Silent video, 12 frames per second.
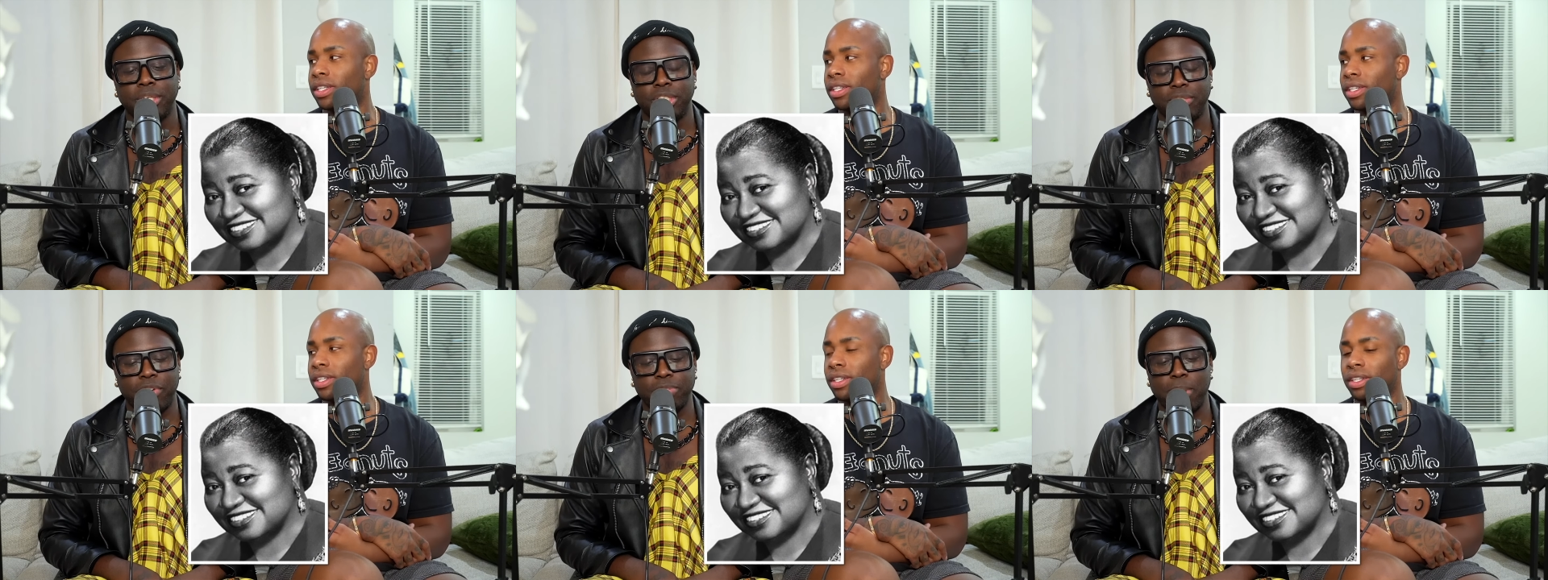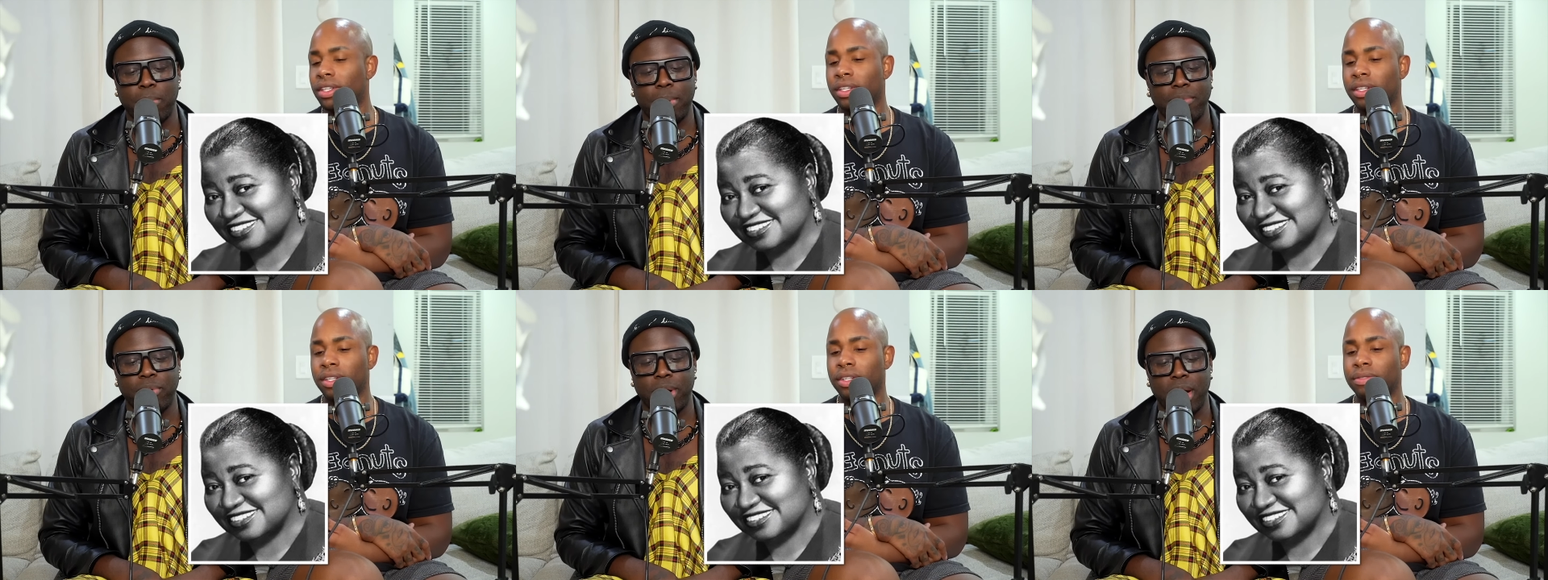Speaker 1: She's the first black
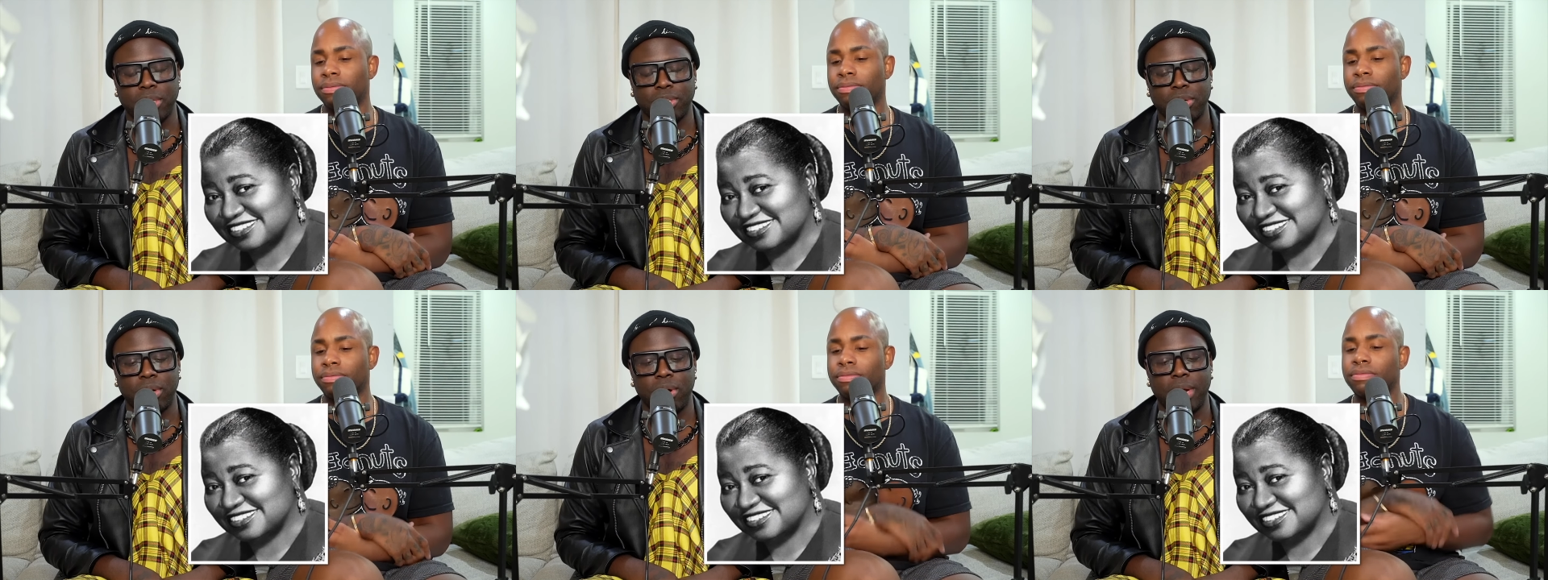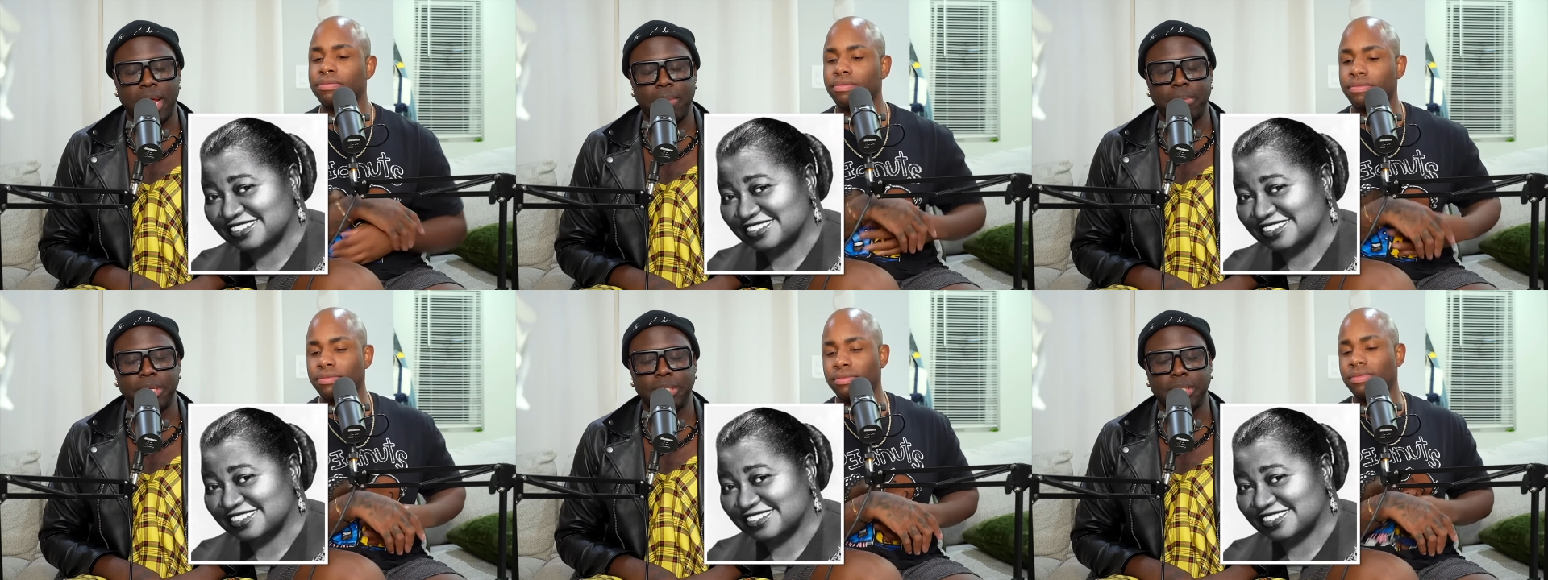woman ever won an Oscar, and her
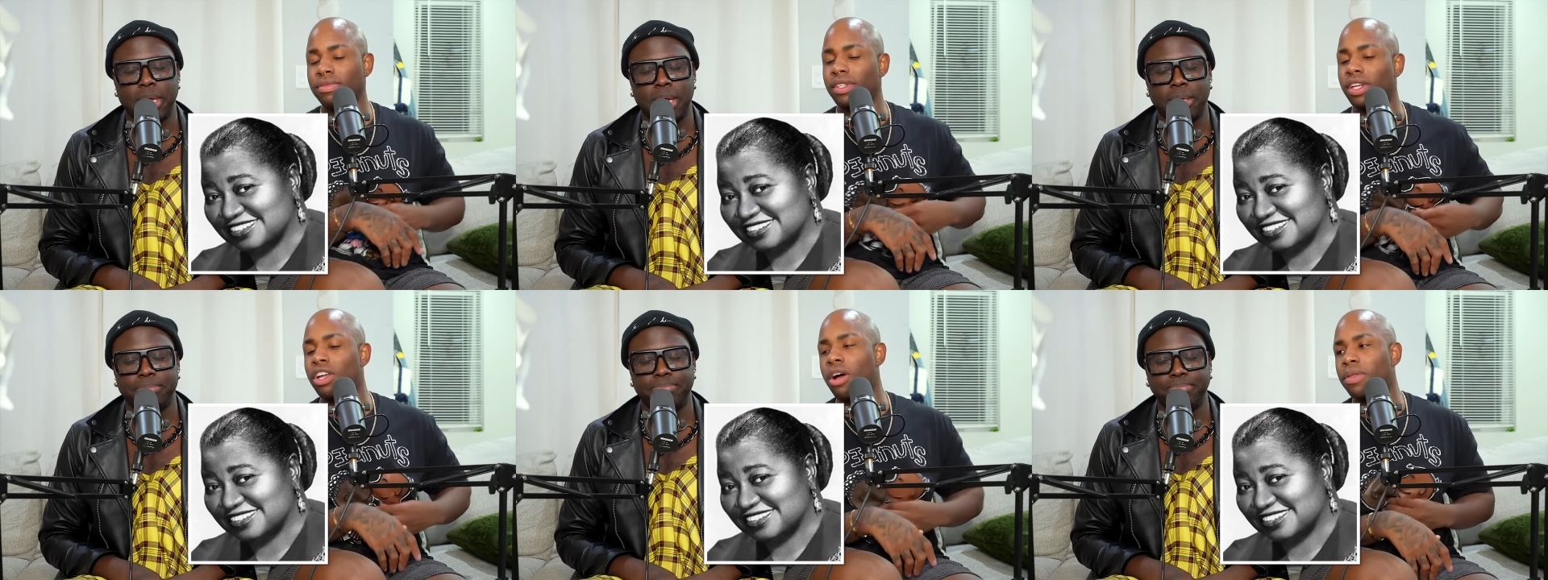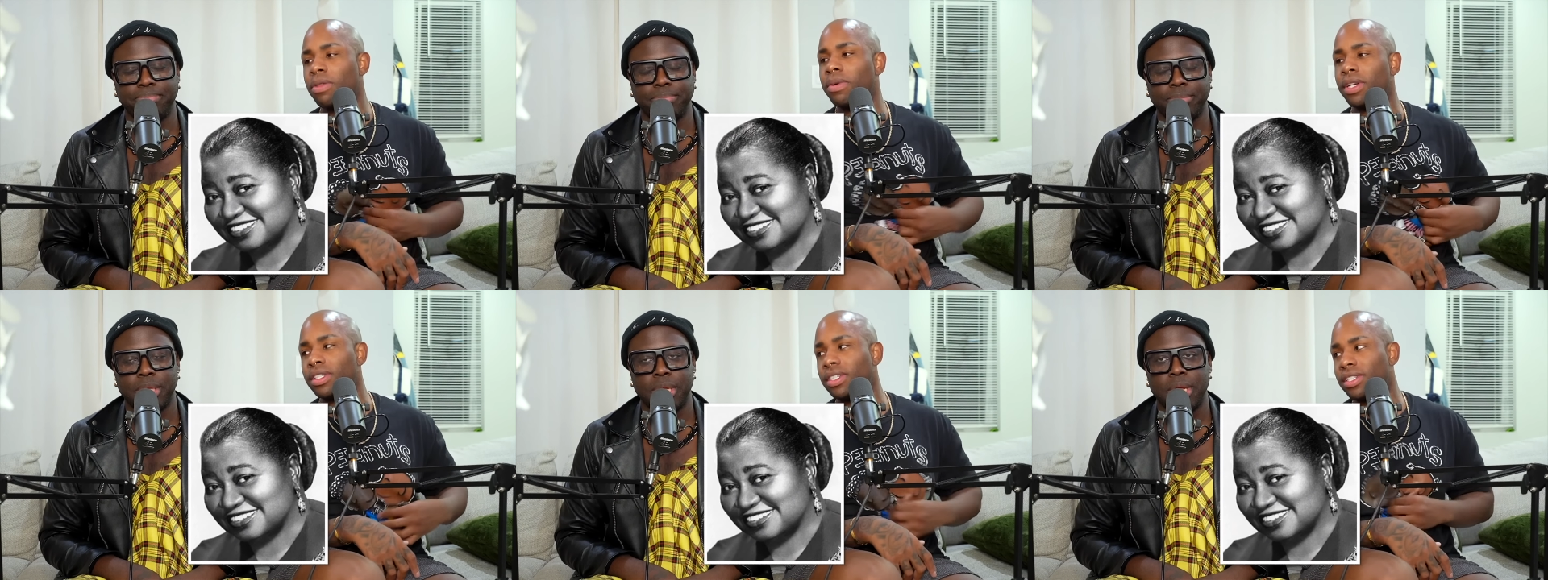name is um. Going with the
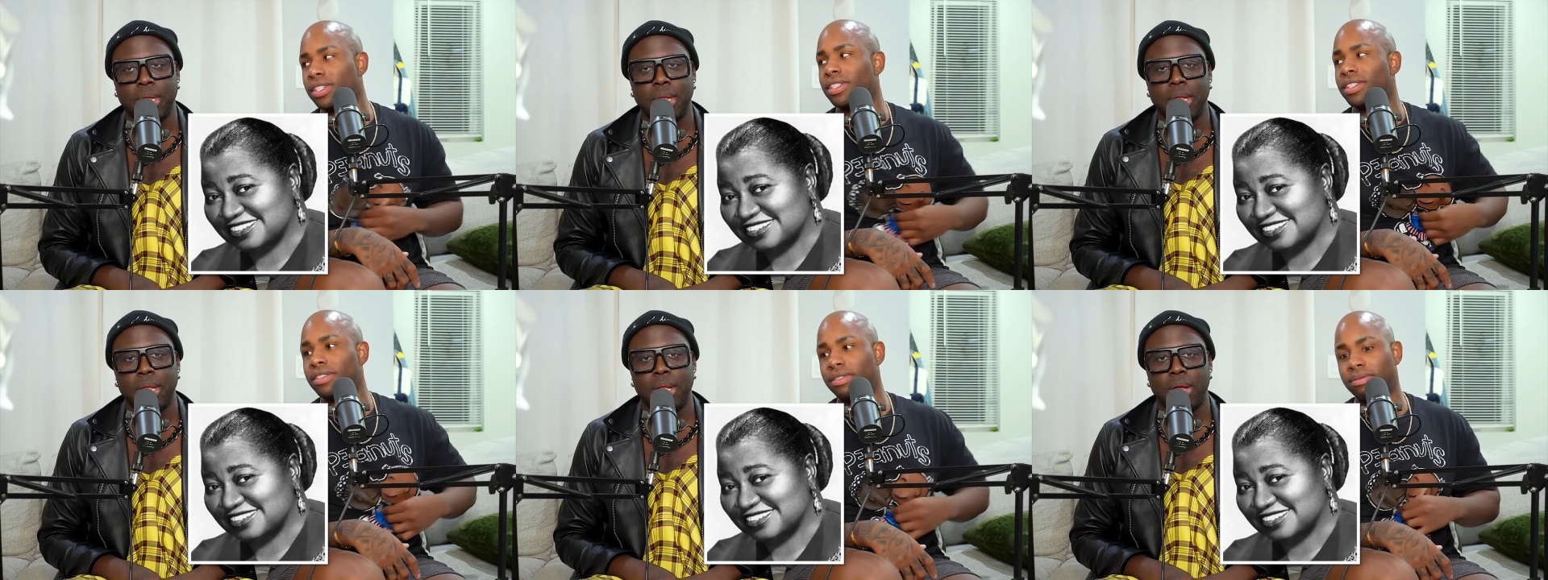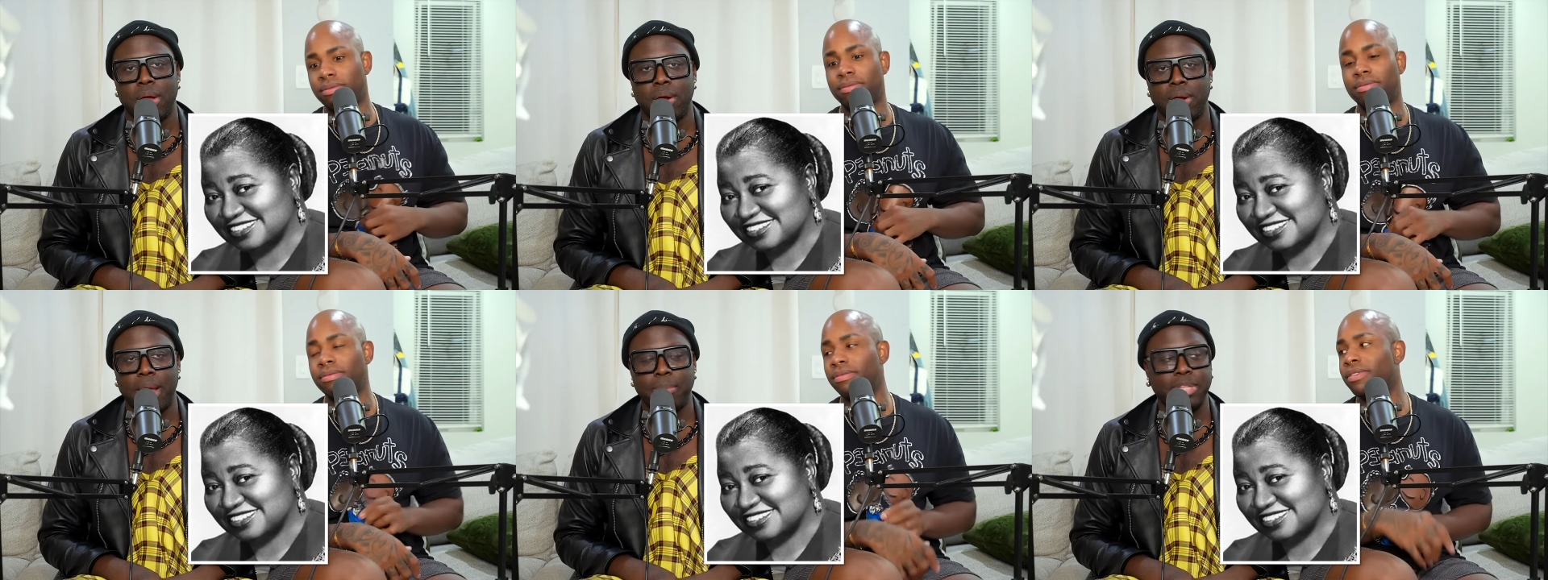wind.
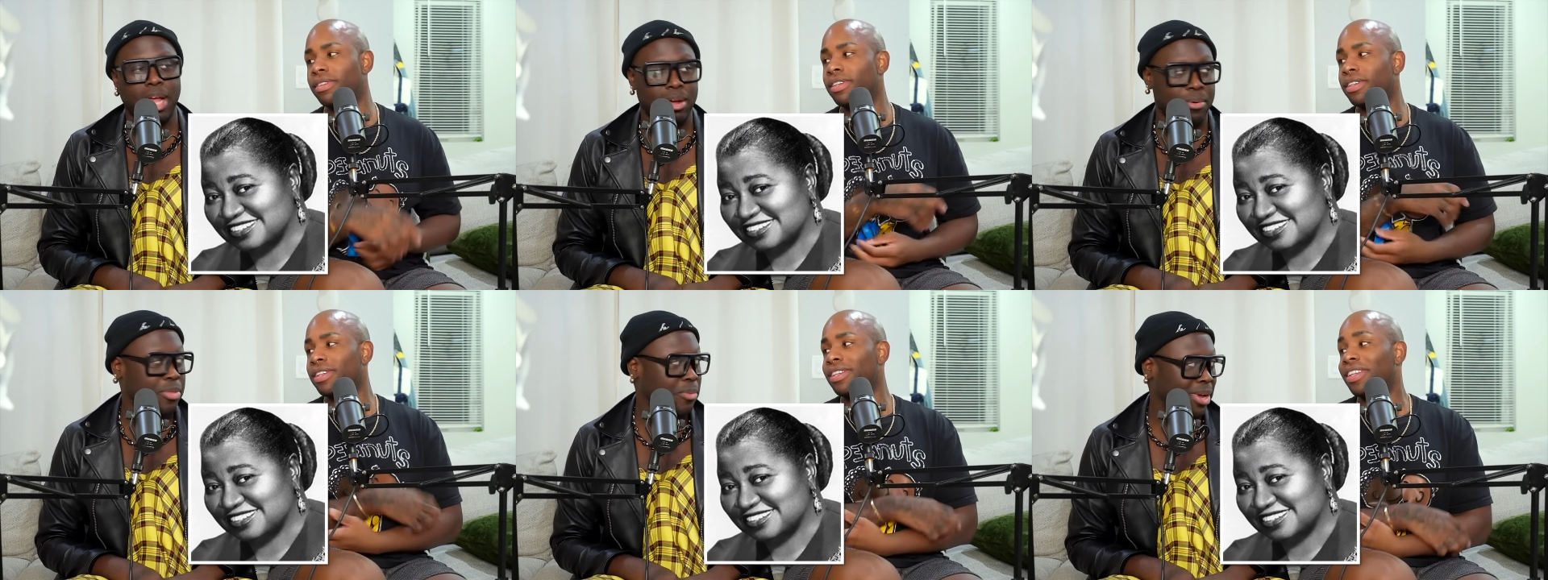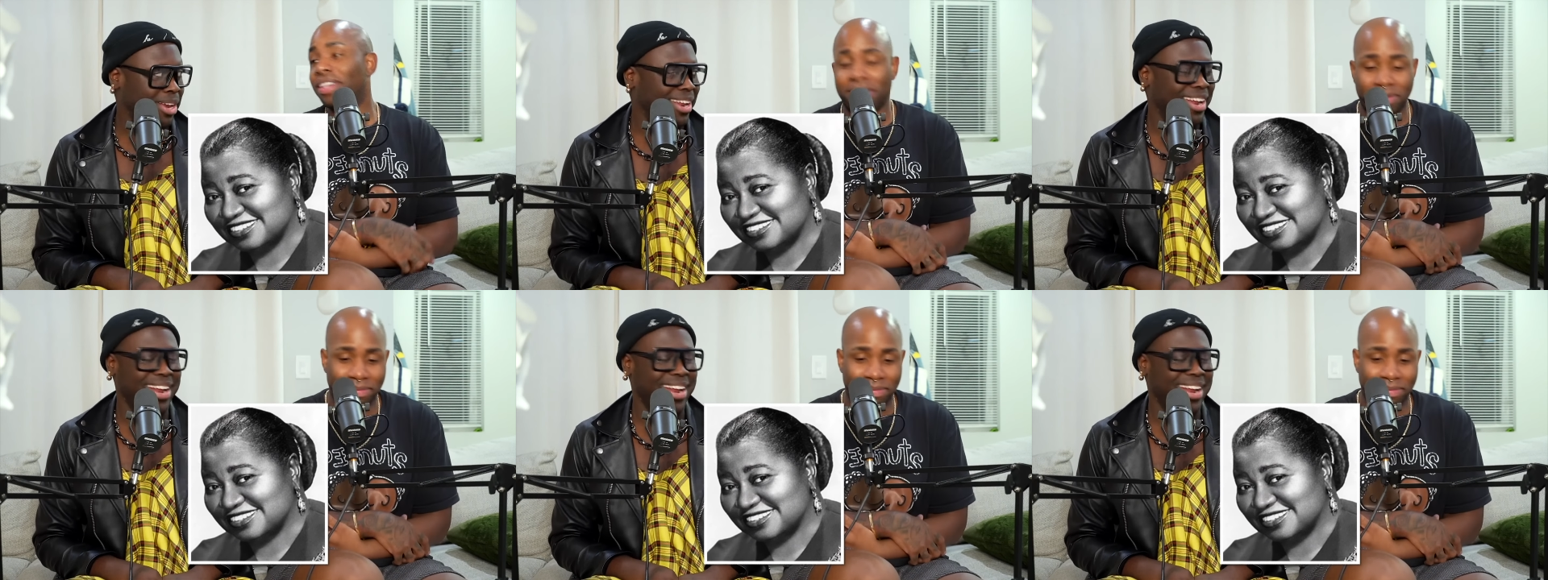Her name is not going with the wind.